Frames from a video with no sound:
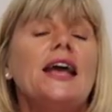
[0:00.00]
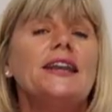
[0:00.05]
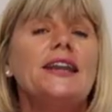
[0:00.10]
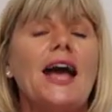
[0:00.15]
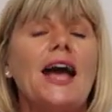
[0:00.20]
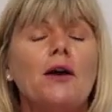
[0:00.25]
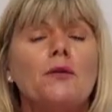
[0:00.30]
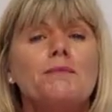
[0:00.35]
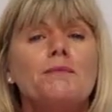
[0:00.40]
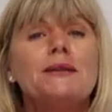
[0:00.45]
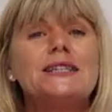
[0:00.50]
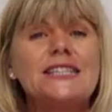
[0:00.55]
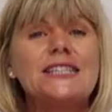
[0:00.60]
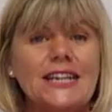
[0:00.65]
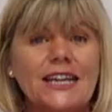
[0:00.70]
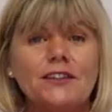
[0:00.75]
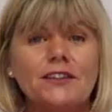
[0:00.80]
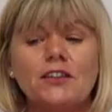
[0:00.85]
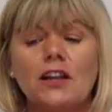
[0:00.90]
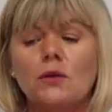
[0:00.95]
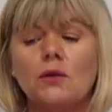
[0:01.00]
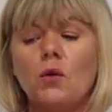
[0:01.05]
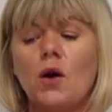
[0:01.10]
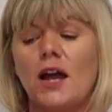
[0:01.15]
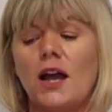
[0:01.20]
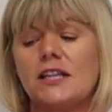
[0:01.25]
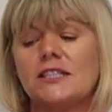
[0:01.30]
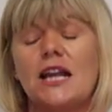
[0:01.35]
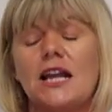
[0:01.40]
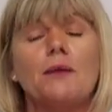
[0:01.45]
Now, material
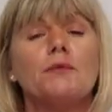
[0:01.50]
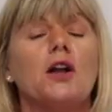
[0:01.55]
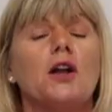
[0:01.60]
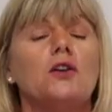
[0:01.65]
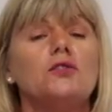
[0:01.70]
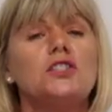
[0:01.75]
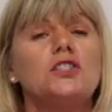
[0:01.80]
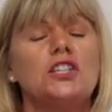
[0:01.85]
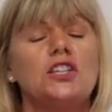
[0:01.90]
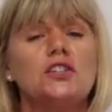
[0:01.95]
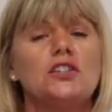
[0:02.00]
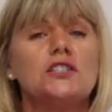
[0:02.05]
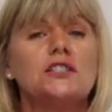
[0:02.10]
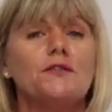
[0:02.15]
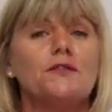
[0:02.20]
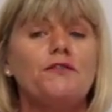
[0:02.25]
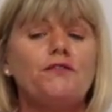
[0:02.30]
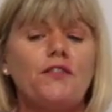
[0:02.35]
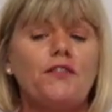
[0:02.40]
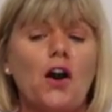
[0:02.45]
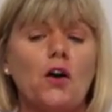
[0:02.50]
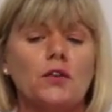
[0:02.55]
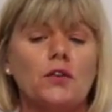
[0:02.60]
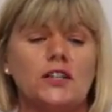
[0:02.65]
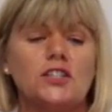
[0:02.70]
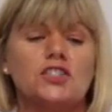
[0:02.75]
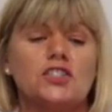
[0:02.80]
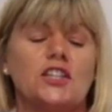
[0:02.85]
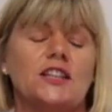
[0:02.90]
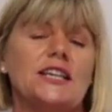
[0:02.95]
wise, I'm going to use some
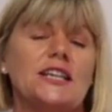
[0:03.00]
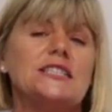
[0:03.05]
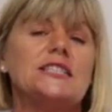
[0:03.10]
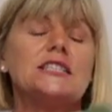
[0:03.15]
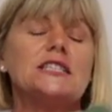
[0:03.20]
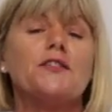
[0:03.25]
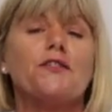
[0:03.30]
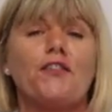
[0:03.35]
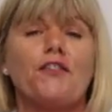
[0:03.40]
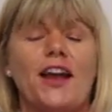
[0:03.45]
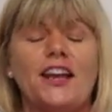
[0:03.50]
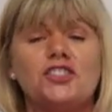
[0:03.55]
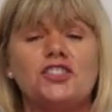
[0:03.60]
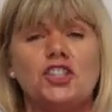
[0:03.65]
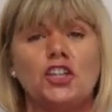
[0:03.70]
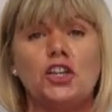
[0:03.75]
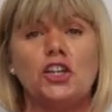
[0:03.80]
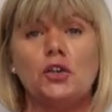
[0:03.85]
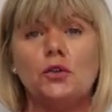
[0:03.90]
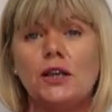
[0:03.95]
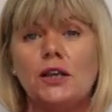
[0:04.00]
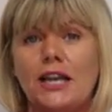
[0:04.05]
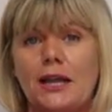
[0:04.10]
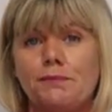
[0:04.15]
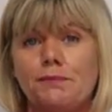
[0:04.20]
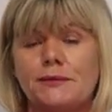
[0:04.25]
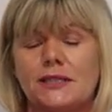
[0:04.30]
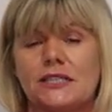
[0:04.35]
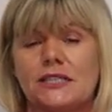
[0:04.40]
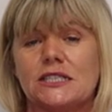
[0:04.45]
foliage. So this is fresh
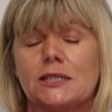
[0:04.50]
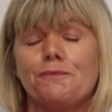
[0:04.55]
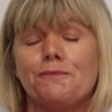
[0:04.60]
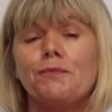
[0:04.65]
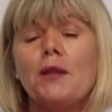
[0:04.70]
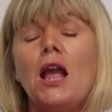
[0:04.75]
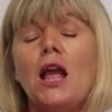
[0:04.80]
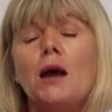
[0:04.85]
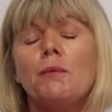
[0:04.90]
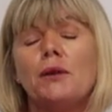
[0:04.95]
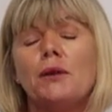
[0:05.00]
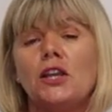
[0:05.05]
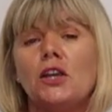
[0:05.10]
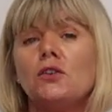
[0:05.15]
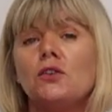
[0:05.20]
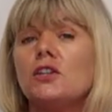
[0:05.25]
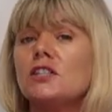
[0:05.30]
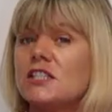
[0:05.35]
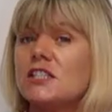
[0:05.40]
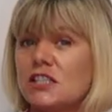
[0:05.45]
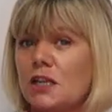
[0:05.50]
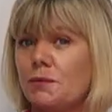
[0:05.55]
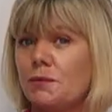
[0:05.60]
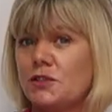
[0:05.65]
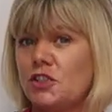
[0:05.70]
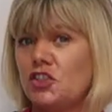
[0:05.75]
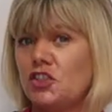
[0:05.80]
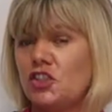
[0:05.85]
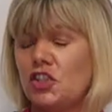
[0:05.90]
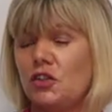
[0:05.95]
eucalyptus, but you could
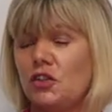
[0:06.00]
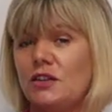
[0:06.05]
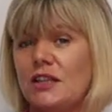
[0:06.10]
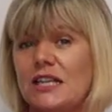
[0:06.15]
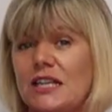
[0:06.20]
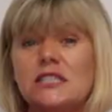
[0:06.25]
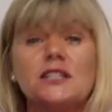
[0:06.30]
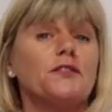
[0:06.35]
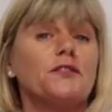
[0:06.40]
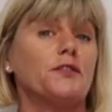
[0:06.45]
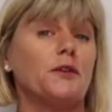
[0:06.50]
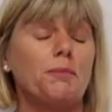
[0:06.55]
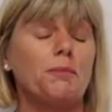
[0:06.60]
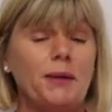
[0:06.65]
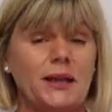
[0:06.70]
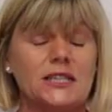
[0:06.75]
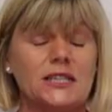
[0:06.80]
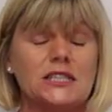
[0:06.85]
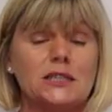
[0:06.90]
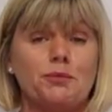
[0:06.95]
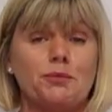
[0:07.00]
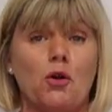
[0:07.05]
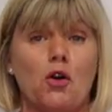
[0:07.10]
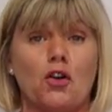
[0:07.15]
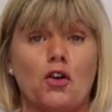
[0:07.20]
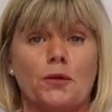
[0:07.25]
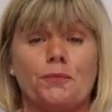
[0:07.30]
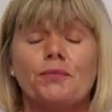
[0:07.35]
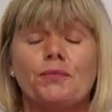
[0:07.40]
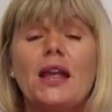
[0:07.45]
substitute this for
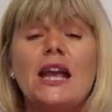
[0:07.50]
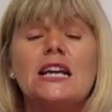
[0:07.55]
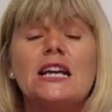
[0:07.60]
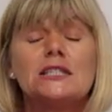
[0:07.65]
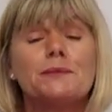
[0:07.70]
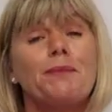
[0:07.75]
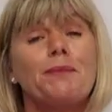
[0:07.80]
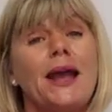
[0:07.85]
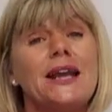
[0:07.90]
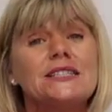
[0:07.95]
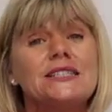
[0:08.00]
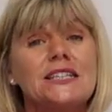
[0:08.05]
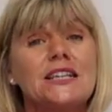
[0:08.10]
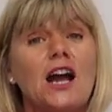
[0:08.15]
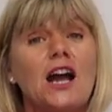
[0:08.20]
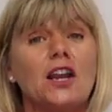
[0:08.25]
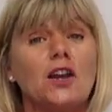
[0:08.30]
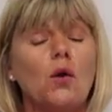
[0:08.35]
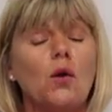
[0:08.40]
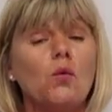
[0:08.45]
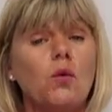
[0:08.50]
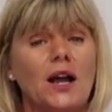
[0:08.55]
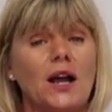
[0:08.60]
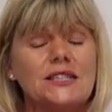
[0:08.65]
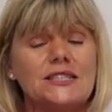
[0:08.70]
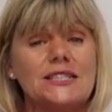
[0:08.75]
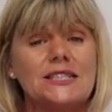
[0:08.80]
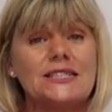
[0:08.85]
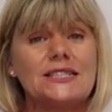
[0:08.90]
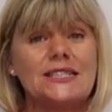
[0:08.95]
pittosporum, depending on
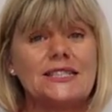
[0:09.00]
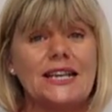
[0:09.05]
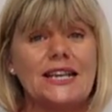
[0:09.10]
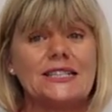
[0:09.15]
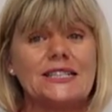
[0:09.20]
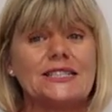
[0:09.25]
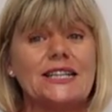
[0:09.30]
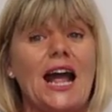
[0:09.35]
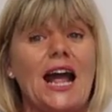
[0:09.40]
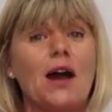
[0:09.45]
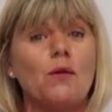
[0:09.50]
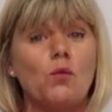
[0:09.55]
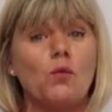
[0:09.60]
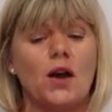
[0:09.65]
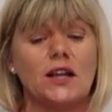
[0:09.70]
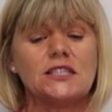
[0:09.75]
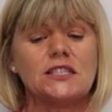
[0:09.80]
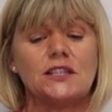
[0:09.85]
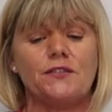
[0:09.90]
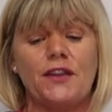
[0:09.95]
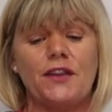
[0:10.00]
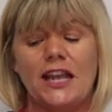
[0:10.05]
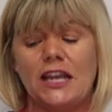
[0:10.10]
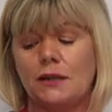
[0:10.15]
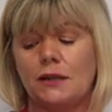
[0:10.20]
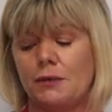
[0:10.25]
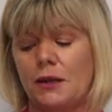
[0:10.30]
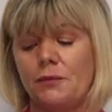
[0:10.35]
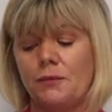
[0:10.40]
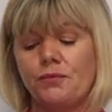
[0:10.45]
what's in season and what's
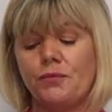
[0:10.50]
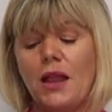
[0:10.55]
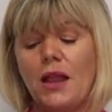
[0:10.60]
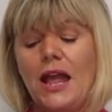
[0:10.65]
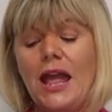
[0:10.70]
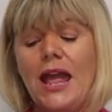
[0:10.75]
available.